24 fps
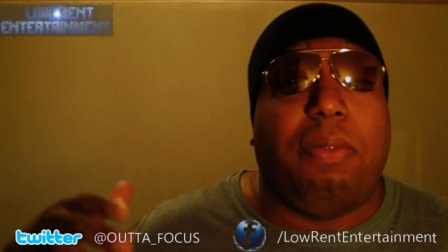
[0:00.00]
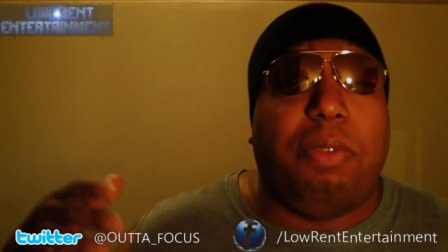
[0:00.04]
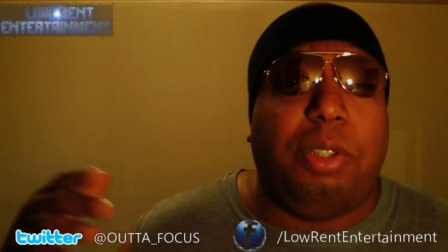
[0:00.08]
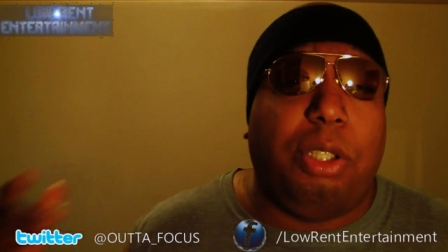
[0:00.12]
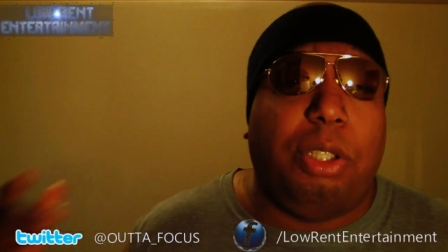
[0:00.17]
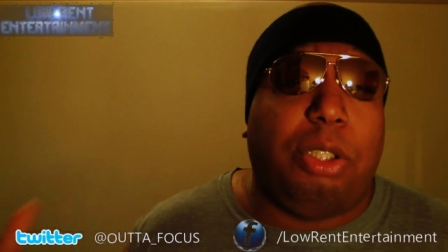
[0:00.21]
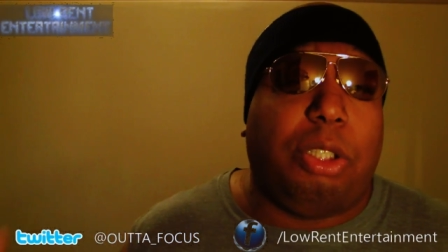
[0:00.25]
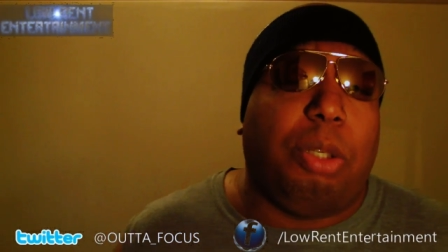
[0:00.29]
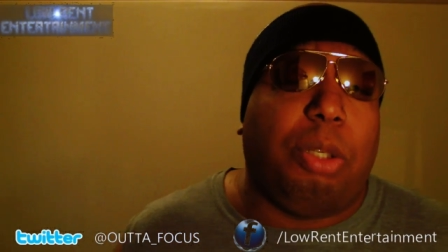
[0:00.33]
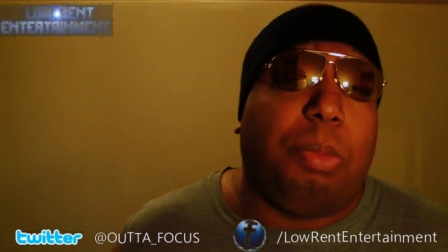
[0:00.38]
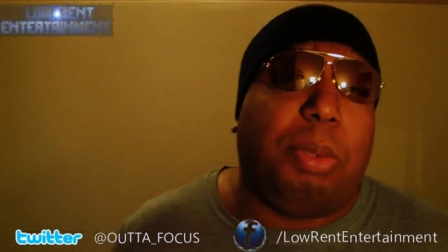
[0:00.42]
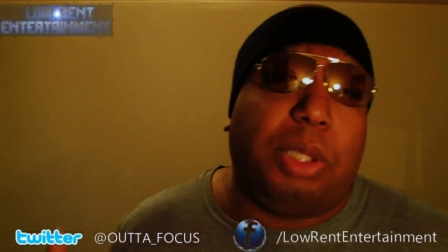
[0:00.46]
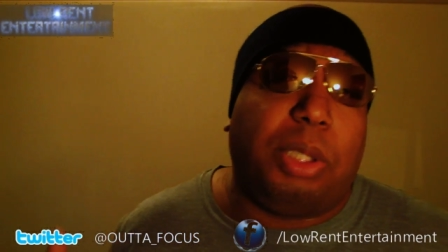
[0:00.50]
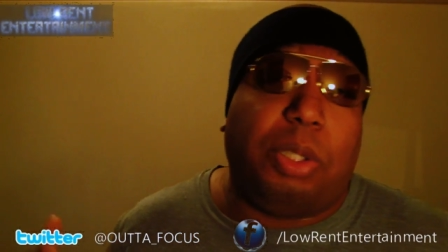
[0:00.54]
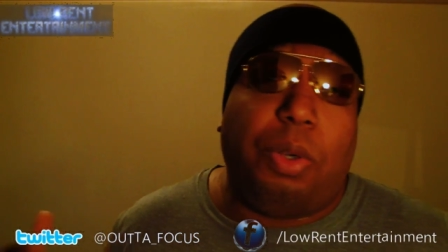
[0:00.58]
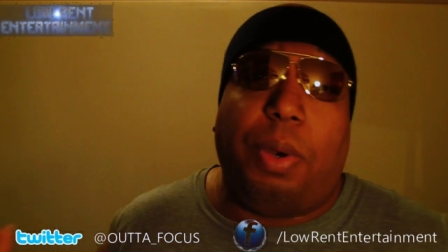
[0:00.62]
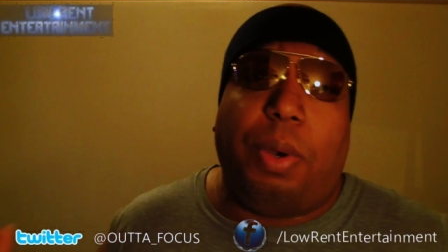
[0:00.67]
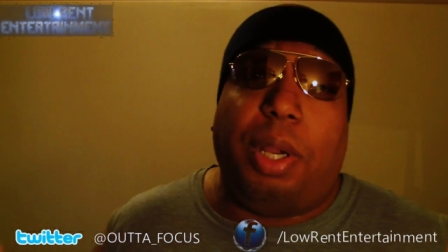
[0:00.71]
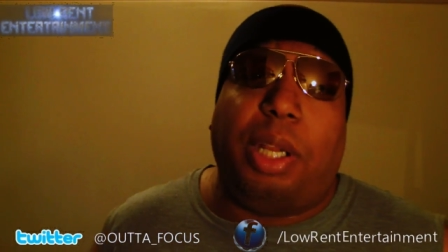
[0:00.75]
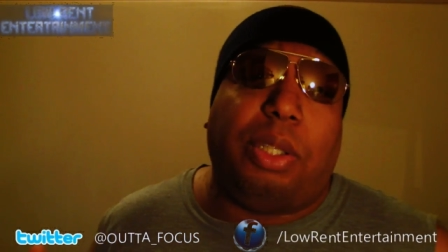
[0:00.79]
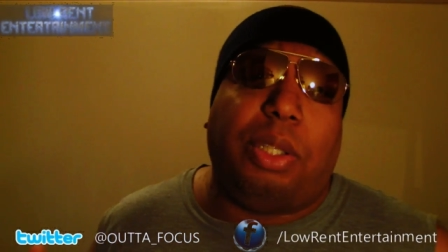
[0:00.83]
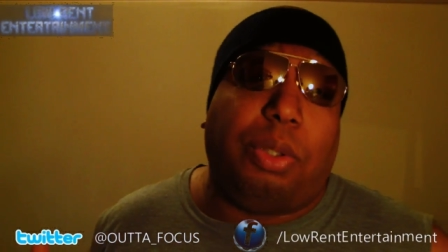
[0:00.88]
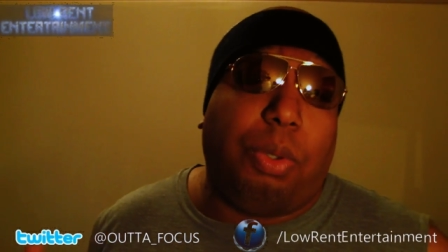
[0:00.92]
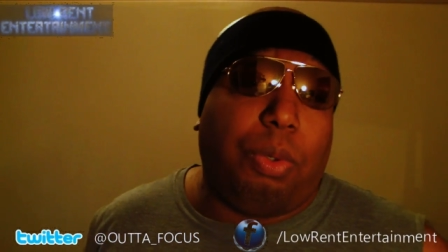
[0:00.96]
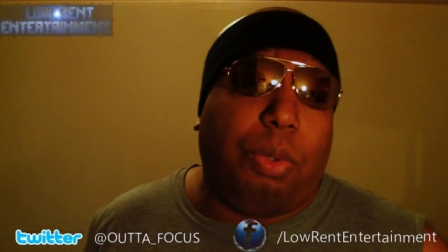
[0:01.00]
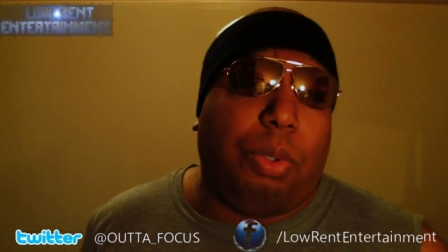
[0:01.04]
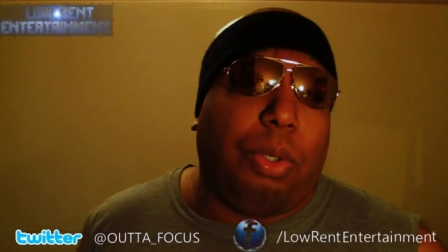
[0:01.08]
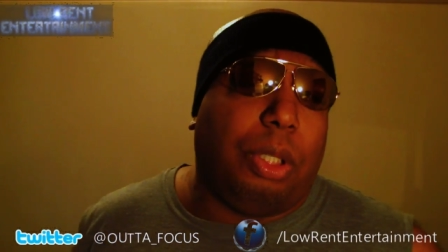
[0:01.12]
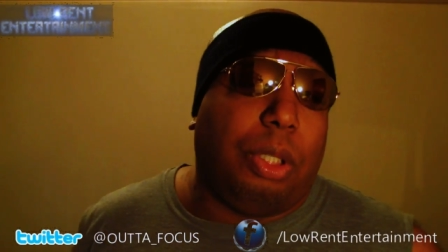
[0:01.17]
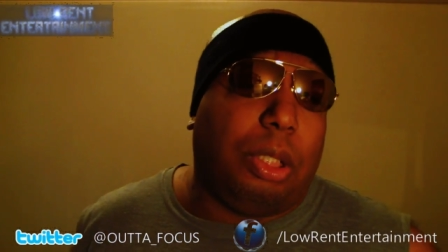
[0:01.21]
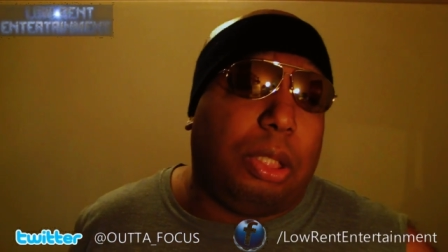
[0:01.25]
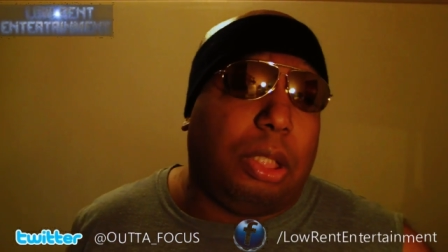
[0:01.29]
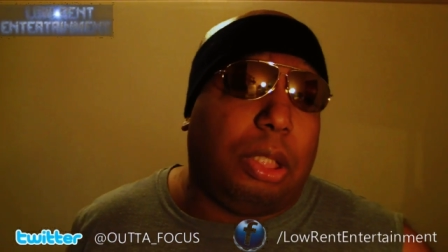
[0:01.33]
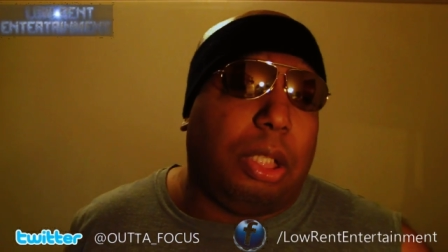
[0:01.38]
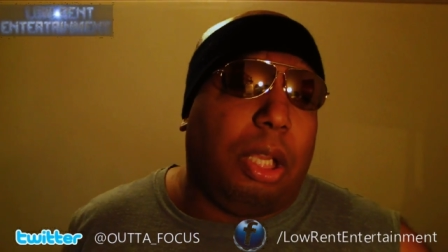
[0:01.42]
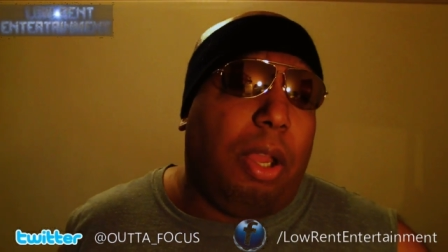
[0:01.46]
YouTube is going
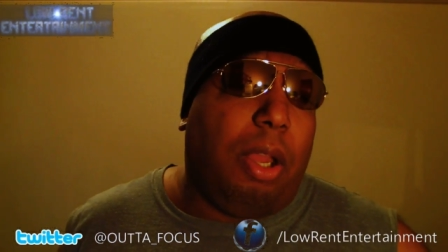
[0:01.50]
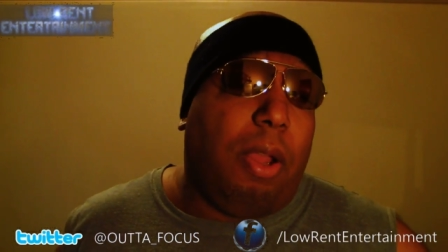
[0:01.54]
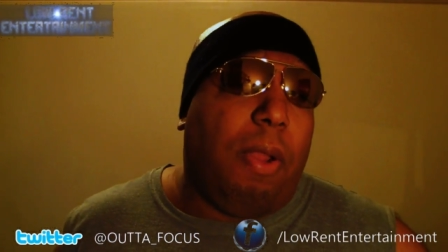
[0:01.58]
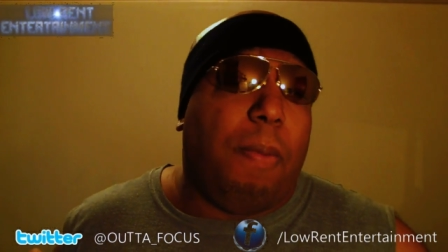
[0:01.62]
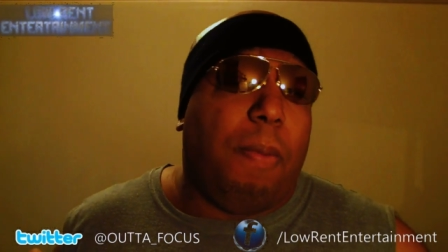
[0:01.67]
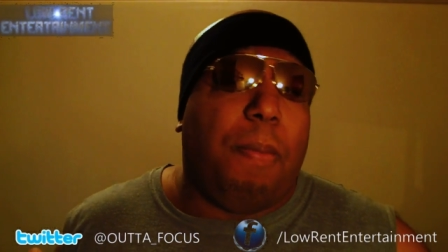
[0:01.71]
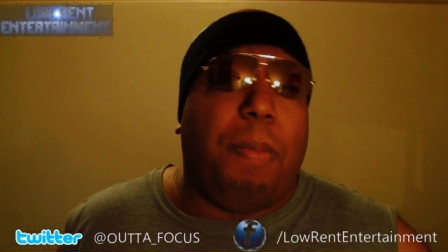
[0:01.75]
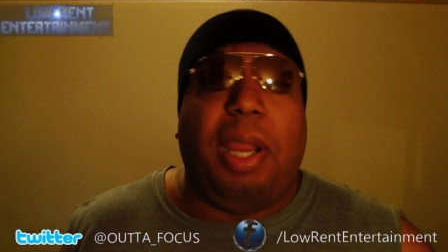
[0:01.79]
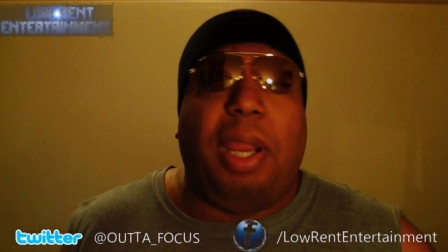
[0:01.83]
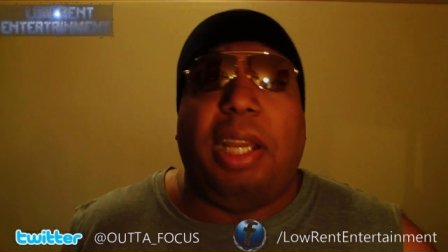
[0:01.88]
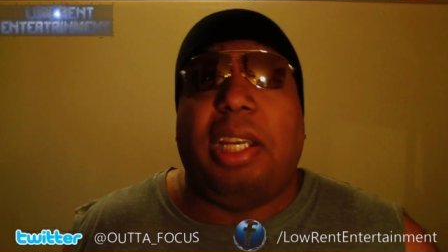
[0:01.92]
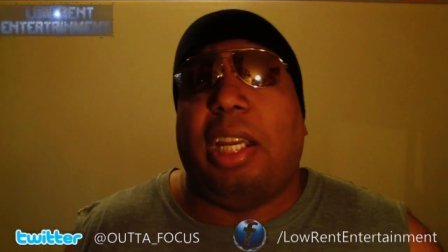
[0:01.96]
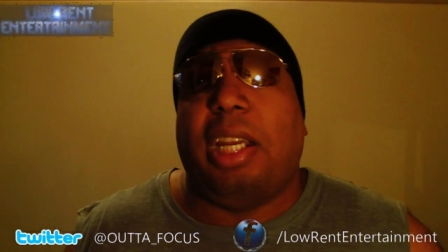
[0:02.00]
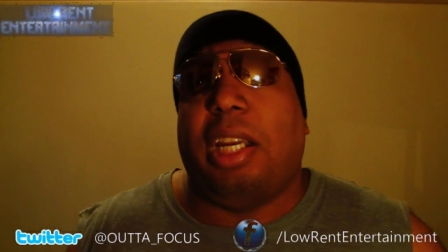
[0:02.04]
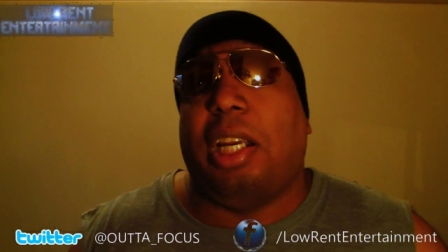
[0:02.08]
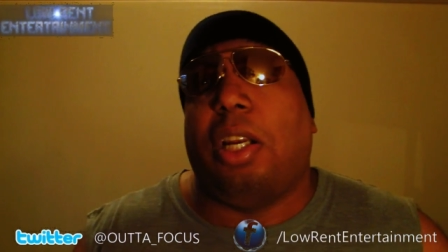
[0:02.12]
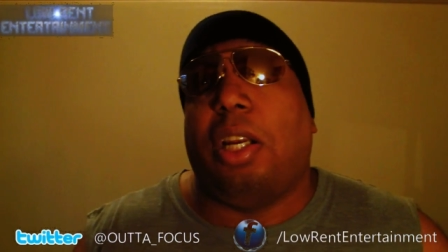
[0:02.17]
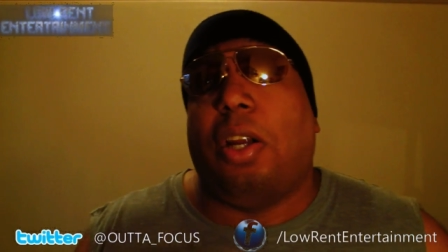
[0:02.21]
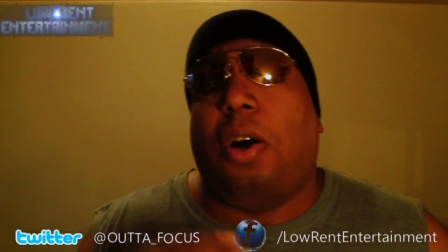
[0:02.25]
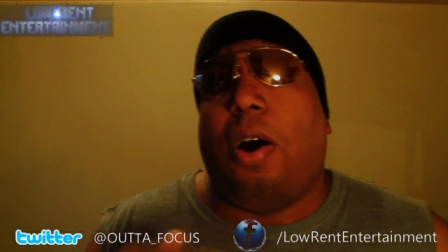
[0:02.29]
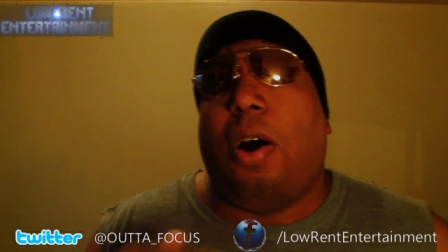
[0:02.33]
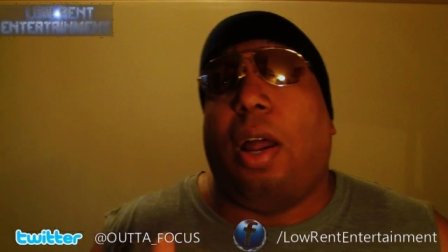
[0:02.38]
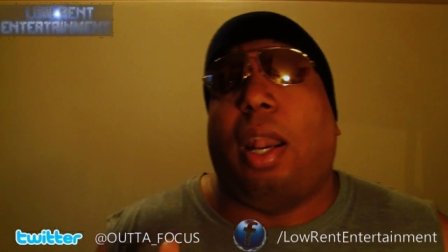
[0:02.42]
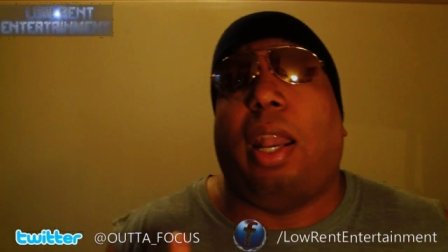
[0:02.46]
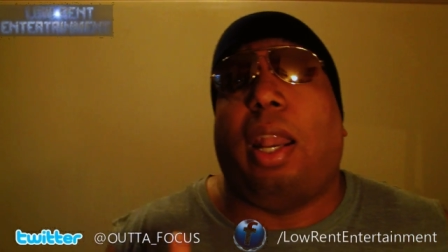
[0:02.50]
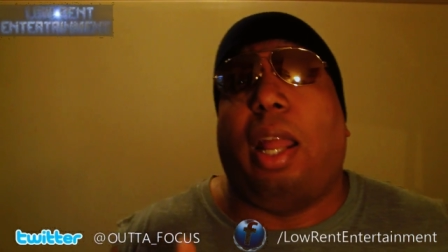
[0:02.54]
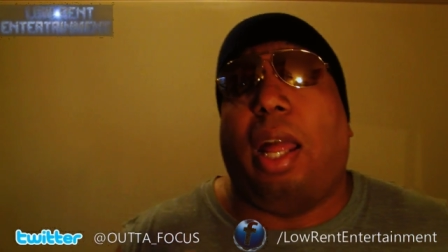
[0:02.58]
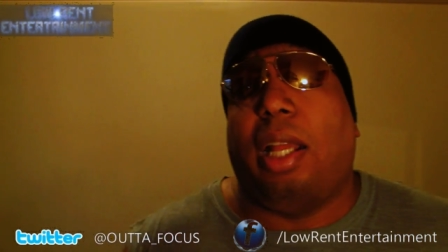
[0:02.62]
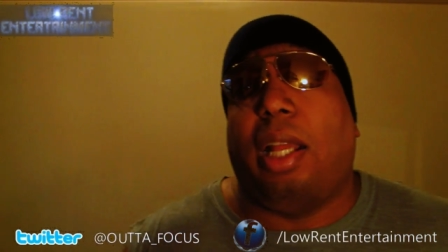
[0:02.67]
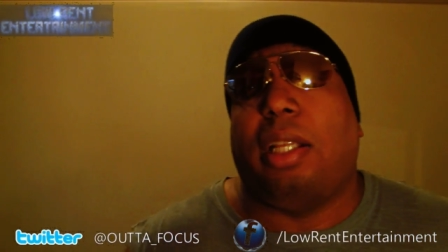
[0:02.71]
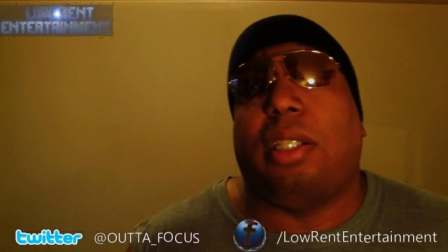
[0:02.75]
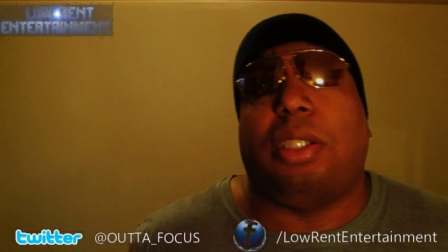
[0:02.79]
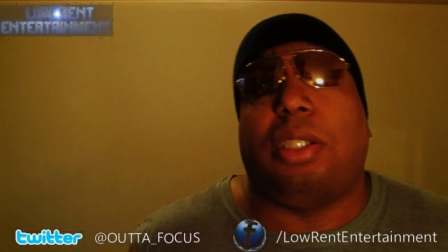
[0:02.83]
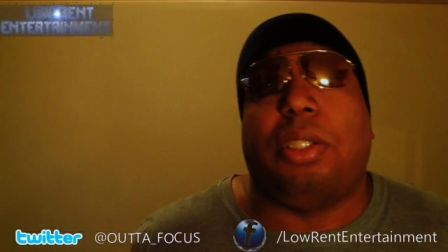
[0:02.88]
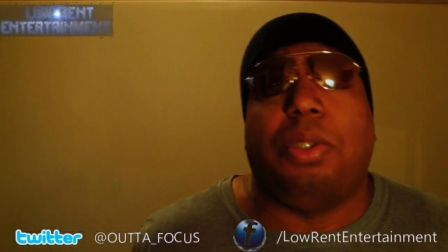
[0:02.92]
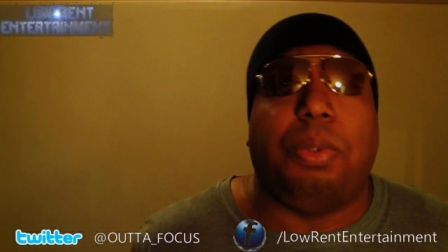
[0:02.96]
towards being in an
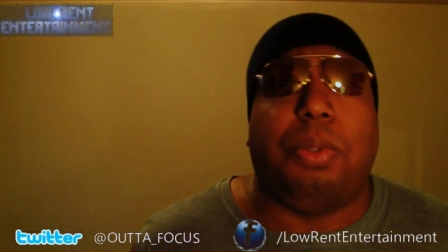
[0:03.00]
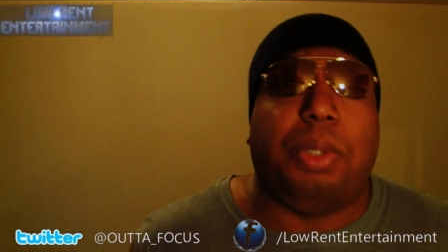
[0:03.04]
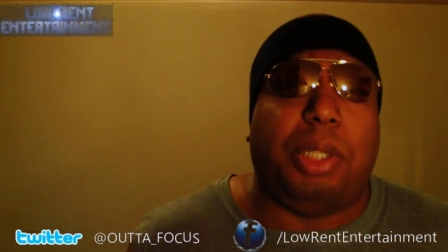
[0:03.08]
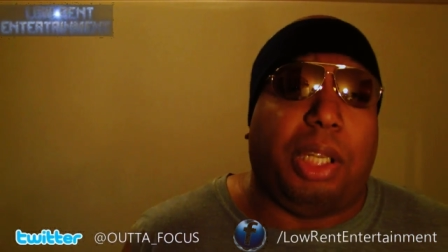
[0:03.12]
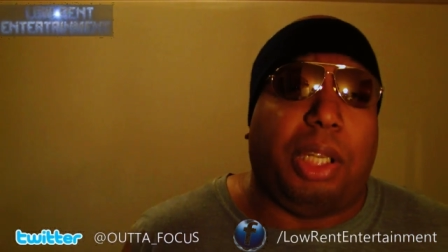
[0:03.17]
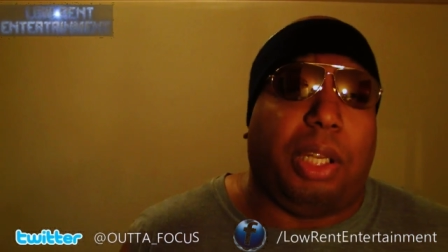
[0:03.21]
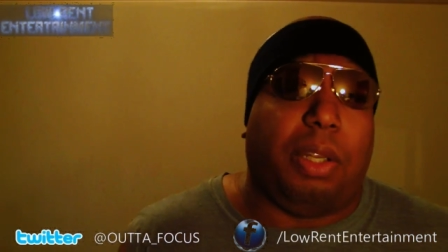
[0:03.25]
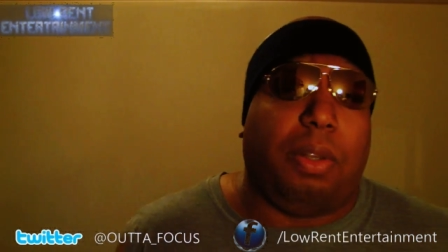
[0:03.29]
online studio.